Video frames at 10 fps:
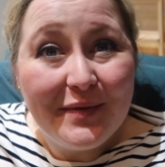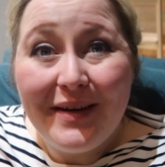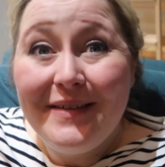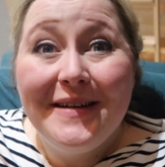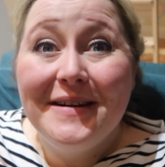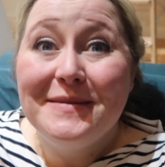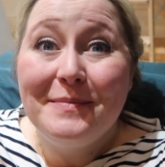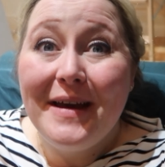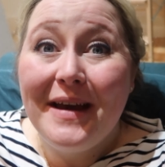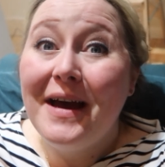very nice
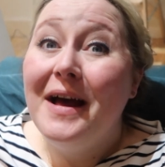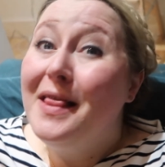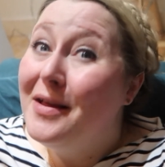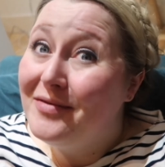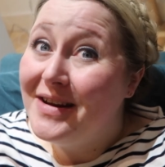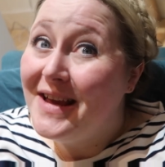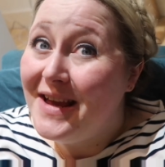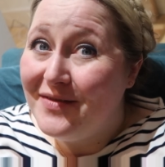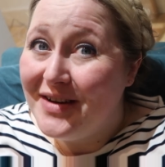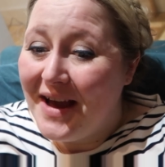beer, a lovely
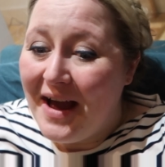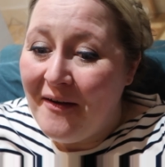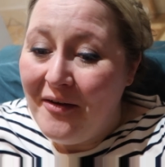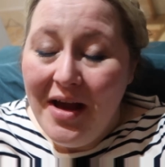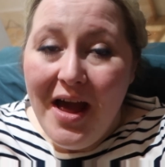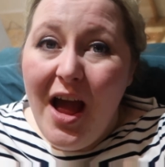evening out.